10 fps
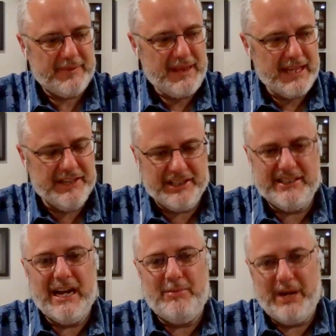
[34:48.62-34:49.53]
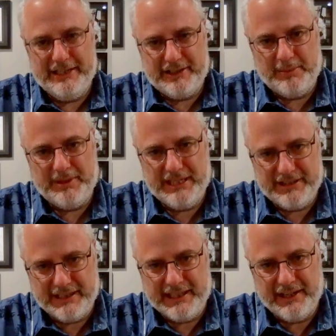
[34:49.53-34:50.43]
It's just not my interpretation
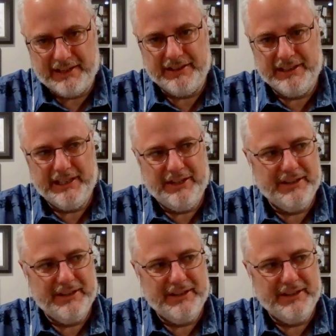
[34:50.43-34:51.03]
of the character, you know? And